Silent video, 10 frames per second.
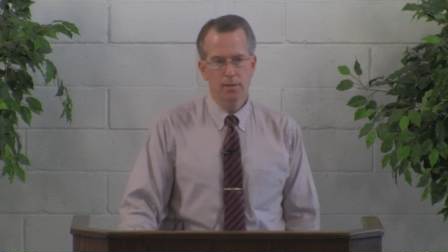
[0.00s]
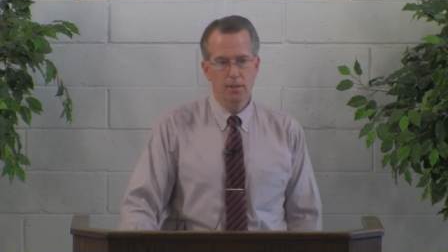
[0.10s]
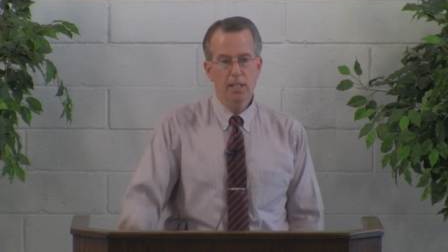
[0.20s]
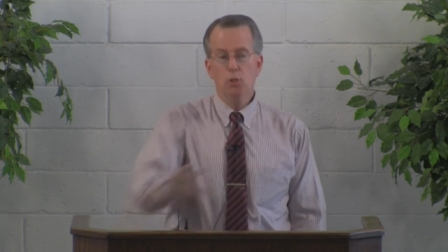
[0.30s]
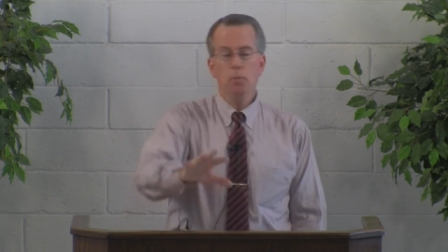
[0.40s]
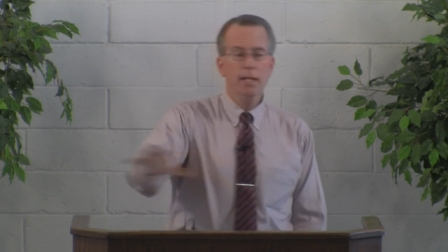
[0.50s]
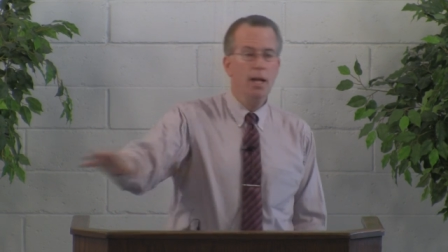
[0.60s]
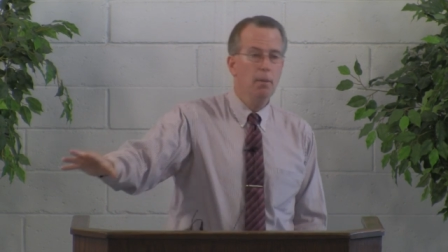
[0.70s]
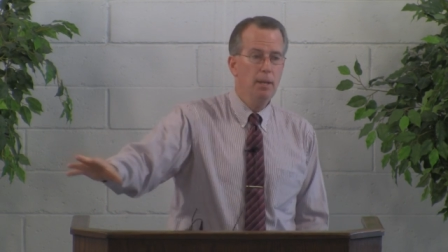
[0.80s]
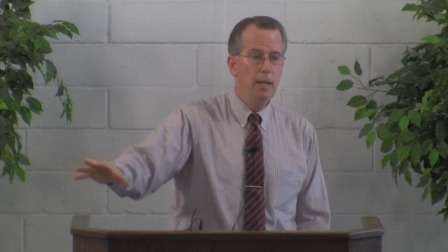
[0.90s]
These may
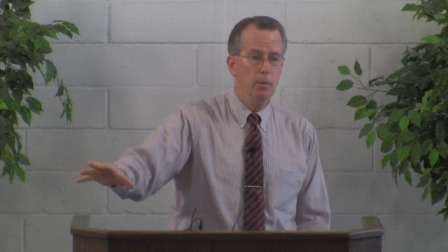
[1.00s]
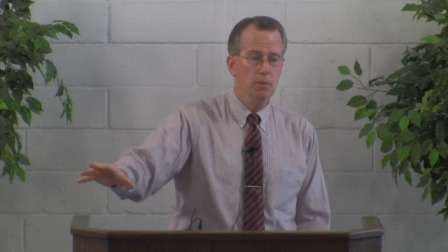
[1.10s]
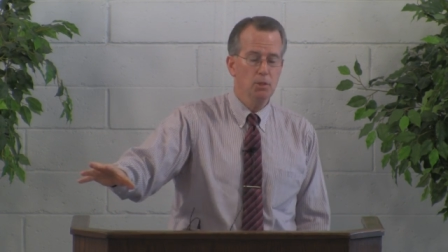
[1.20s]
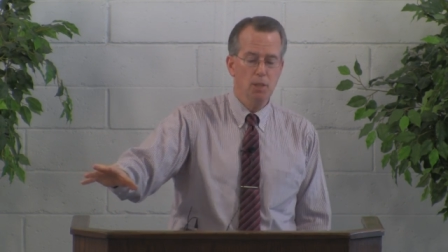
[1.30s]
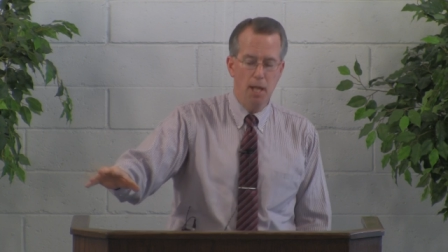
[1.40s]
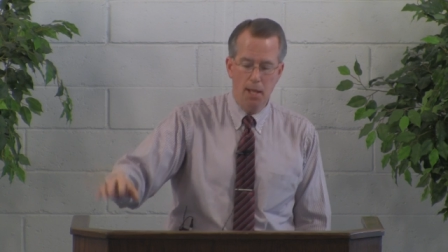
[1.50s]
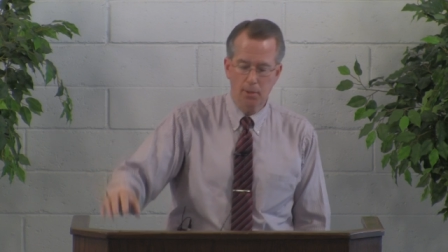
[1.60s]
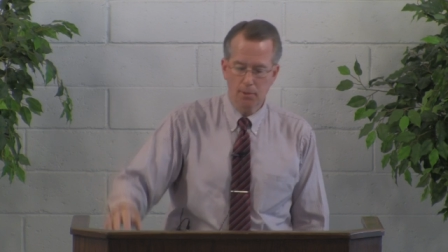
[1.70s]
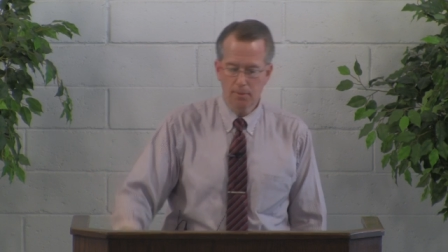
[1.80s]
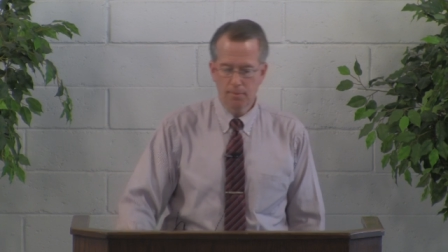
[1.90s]
not be able to
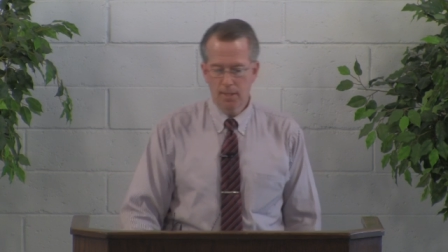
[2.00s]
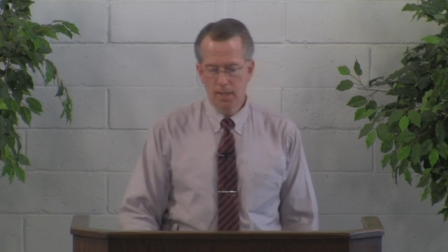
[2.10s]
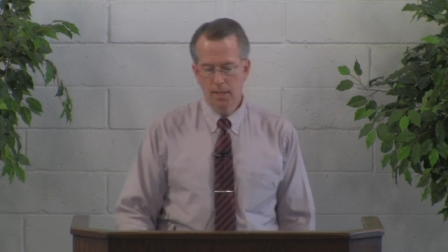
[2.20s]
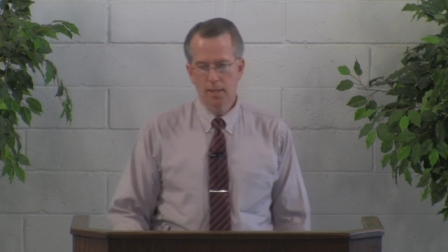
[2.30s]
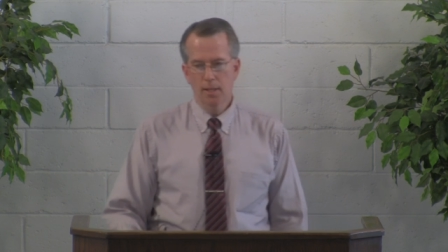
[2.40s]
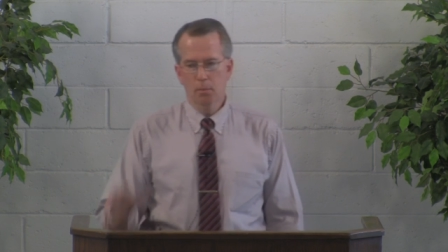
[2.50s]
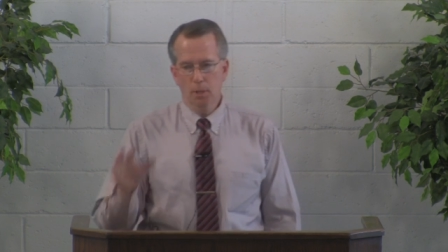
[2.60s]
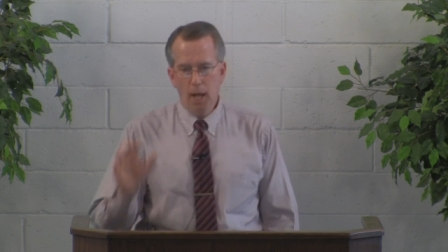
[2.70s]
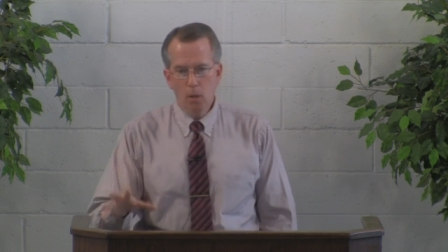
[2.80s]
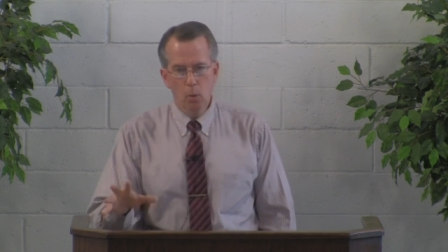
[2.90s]
stand, but
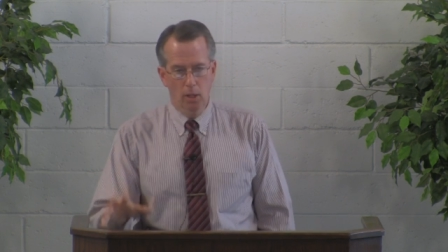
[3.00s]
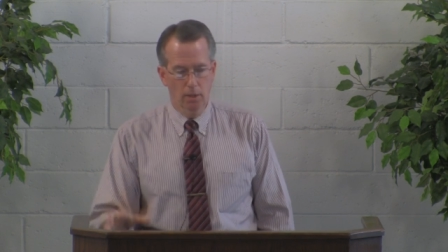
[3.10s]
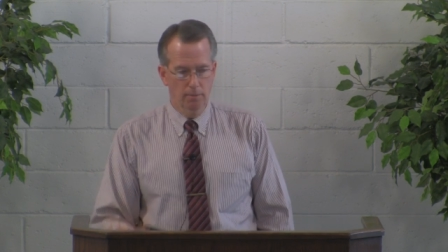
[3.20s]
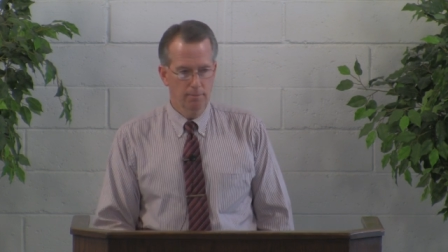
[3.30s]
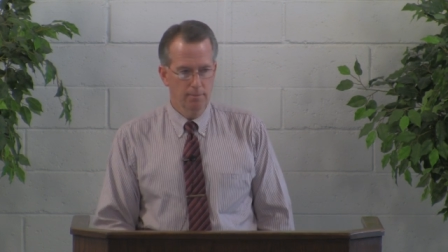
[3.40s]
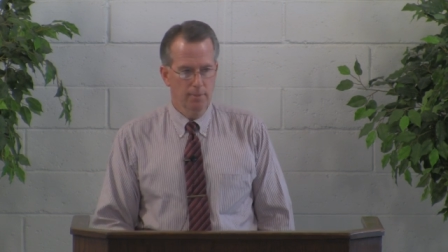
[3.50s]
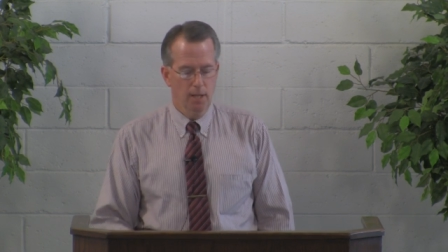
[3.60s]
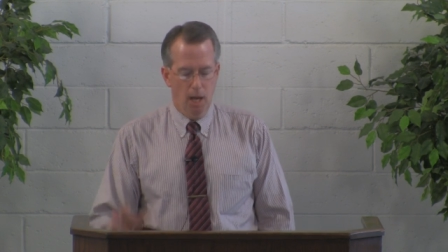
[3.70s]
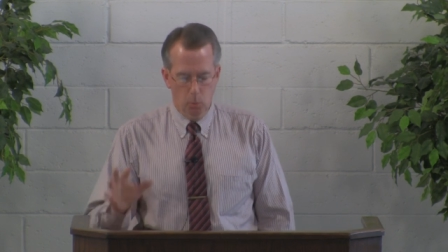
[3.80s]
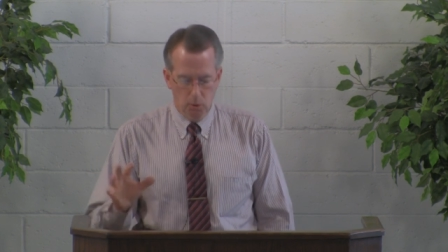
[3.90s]
I will.
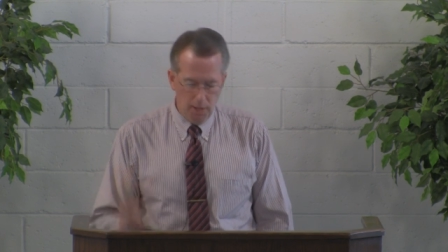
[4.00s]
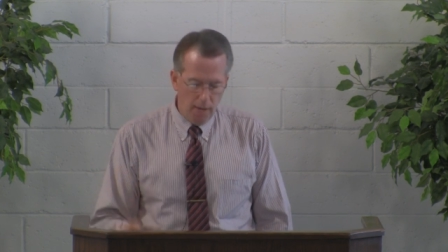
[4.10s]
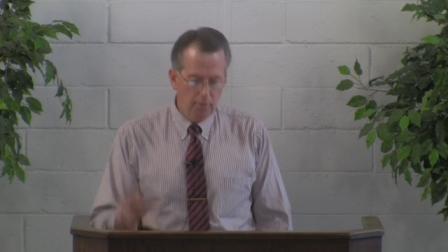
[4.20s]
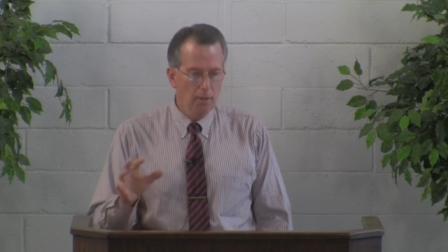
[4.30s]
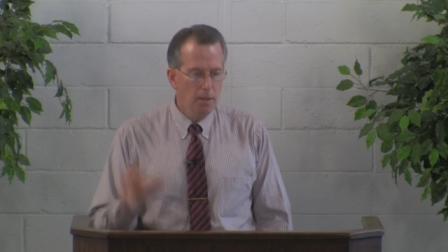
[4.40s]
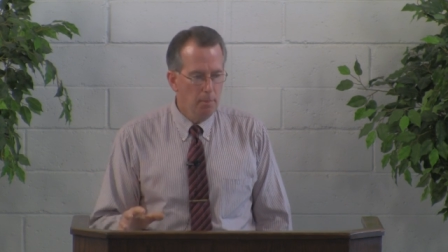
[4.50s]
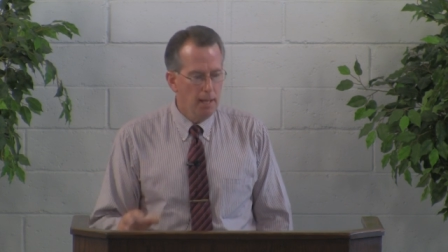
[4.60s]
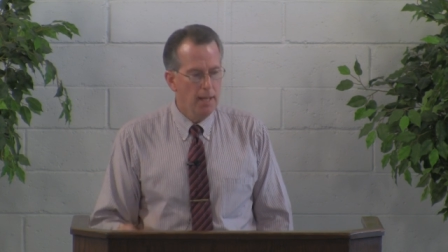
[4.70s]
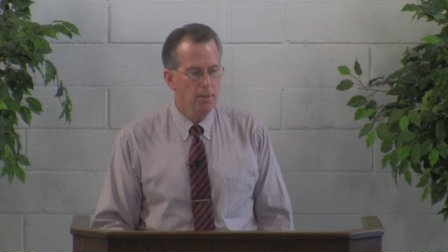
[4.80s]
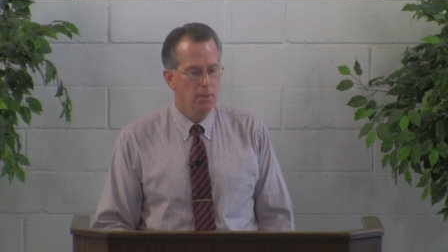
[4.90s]
I will never
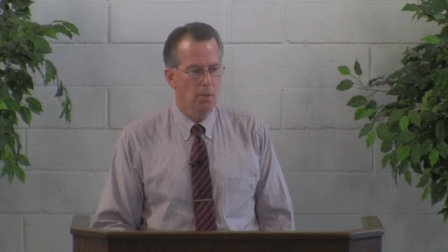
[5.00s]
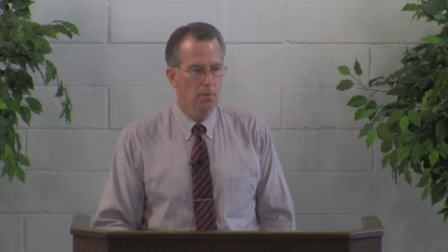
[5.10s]
abandon you.